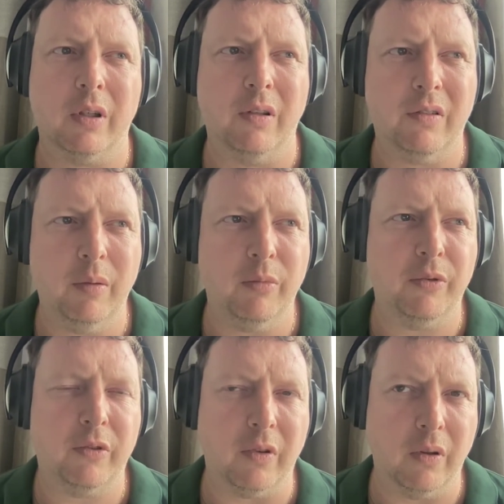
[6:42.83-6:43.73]
and it
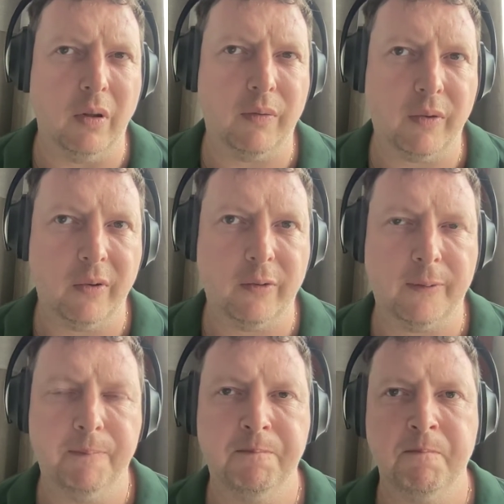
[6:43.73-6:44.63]
seems silly at first,
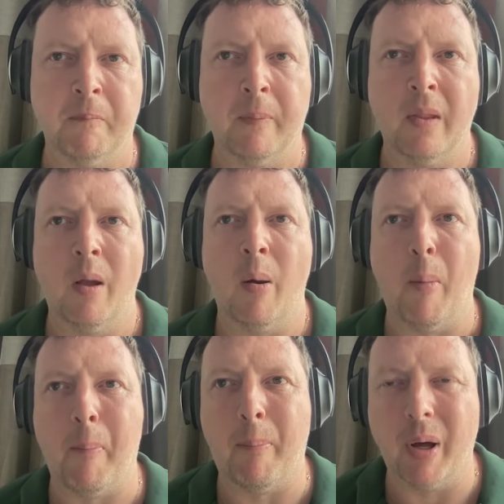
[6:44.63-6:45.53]

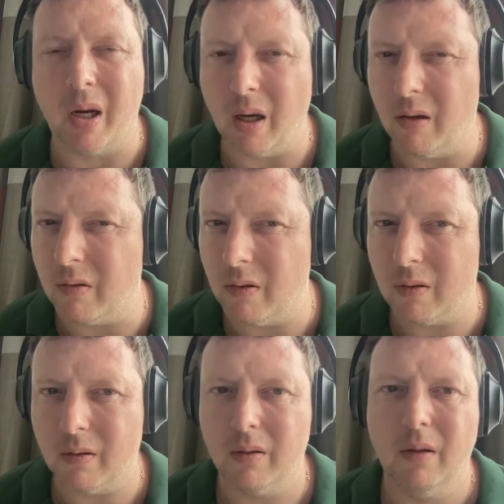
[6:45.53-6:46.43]
but it isn't.